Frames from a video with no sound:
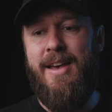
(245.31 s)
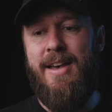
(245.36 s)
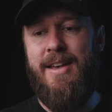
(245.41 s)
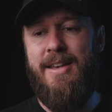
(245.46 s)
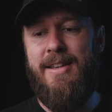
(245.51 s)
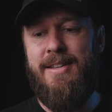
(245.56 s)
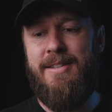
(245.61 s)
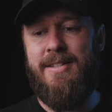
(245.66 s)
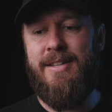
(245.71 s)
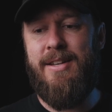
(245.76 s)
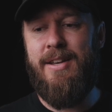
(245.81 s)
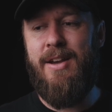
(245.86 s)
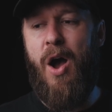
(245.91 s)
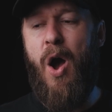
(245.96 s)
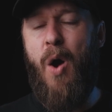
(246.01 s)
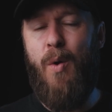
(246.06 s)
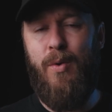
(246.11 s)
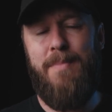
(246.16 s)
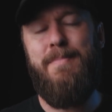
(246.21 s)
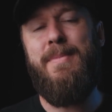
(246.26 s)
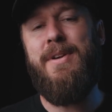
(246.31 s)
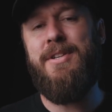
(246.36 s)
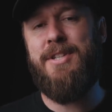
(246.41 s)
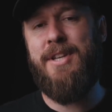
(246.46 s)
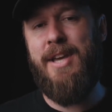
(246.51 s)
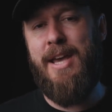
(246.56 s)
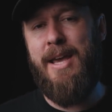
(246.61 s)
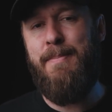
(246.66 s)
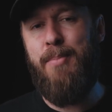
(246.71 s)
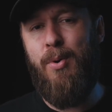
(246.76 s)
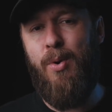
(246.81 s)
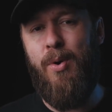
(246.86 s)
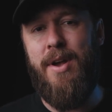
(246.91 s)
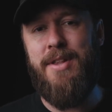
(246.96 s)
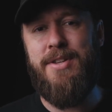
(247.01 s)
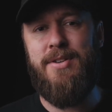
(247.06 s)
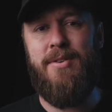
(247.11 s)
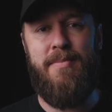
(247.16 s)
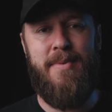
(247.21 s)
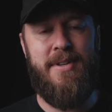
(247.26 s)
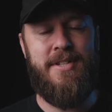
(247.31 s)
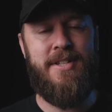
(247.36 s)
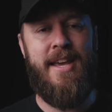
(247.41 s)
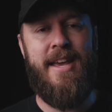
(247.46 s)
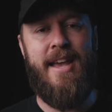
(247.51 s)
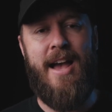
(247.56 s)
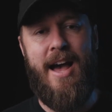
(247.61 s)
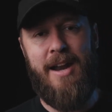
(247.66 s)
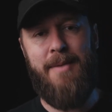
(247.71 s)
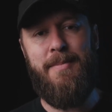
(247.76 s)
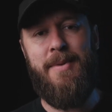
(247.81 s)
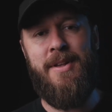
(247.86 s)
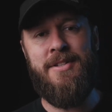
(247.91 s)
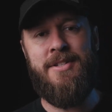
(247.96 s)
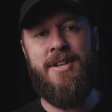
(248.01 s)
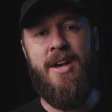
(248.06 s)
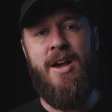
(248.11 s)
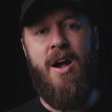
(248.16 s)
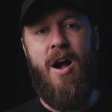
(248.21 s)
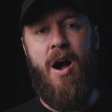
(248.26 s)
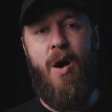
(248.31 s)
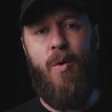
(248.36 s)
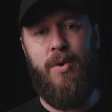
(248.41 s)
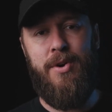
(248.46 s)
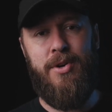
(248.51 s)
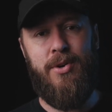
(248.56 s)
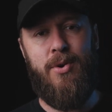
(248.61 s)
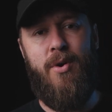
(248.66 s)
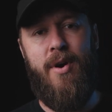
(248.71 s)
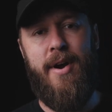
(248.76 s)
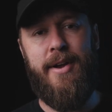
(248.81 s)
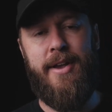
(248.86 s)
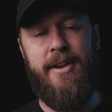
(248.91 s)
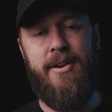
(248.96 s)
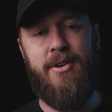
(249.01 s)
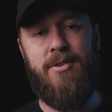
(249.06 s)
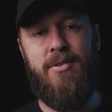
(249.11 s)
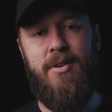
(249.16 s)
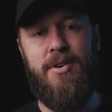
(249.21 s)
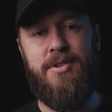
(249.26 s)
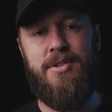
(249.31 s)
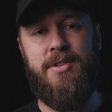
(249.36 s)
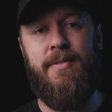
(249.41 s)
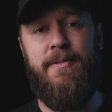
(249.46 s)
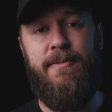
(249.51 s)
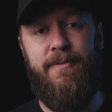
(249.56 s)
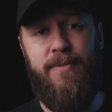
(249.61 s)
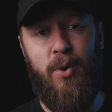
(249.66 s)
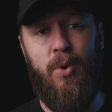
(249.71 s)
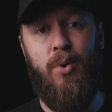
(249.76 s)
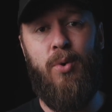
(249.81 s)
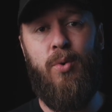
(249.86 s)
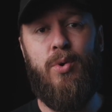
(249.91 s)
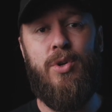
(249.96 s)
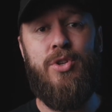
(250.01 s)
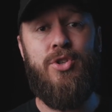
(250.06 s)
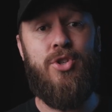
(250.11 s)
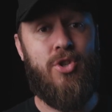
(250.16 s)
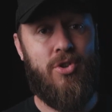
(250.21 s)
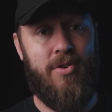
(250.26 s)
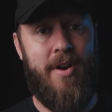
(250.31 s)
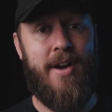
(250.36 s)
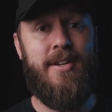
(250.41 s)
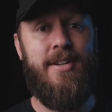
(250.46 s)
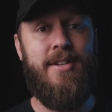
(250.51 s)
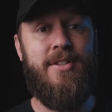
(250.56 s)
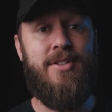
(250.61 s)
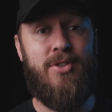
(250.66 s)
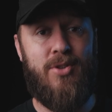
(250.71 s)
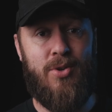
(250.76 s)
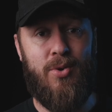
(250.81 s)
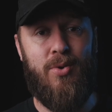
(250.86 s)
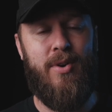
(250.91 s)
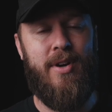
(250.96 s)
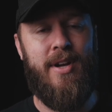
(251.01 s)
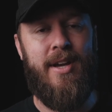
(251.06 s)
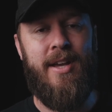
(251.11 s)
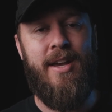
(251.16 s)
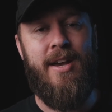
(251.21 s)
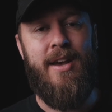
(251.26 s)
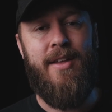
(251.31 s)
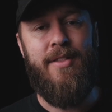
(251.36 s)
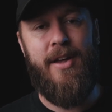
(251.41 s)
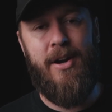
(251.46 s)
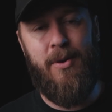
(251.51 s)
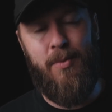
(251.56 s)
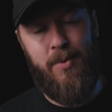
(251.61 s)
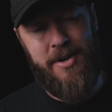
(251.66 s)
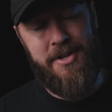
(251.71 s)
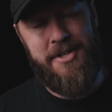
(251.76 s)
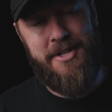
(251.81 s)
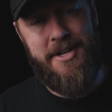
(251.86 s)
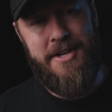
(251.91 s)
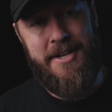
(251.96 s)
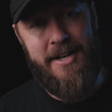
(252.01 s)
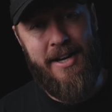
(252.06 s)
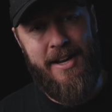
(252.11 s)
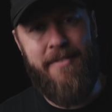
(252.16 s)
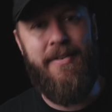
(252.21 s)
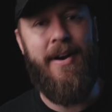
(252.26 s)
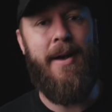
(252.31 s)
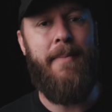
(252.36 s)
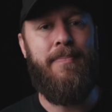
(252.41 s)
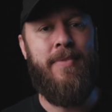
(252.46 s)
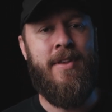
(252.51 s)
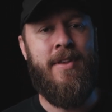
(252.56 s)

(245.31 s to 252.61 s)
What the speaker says: is I would miss key points, I'd miss key elements, I wouldn't quite get across the full constructed story that I wanted to deliver.